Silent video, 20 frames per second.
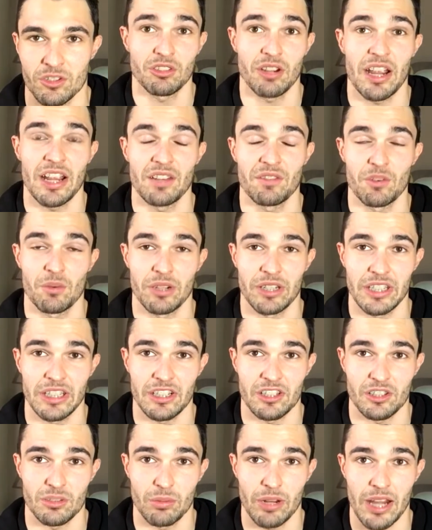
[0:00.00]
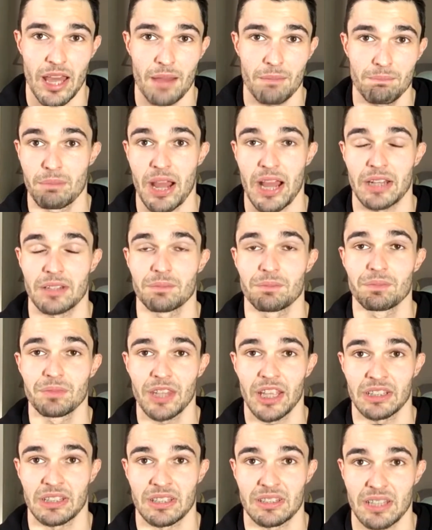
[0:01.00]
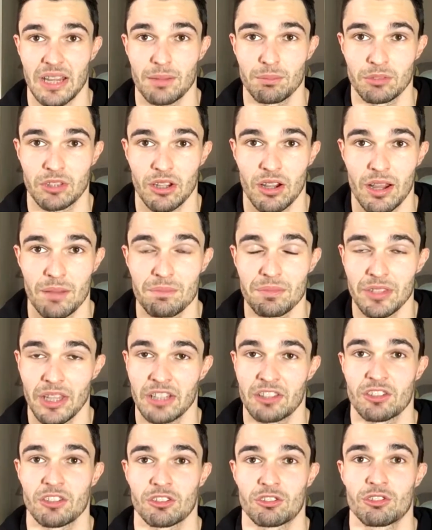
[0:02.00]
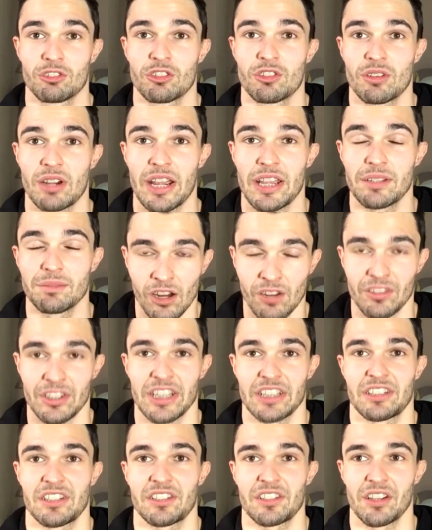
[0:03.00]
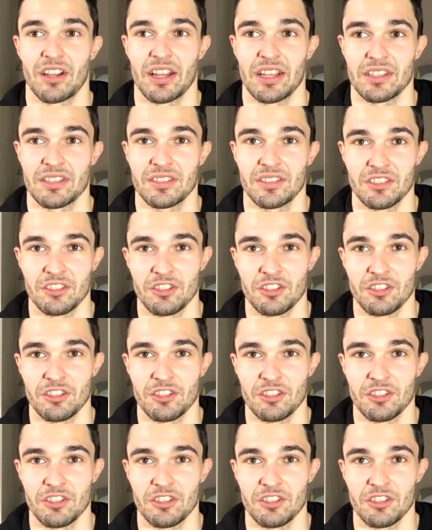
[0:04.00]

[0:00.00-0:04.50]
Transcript: Great if you want to get a sweat up, but at the same time, it's not too great of an exercise.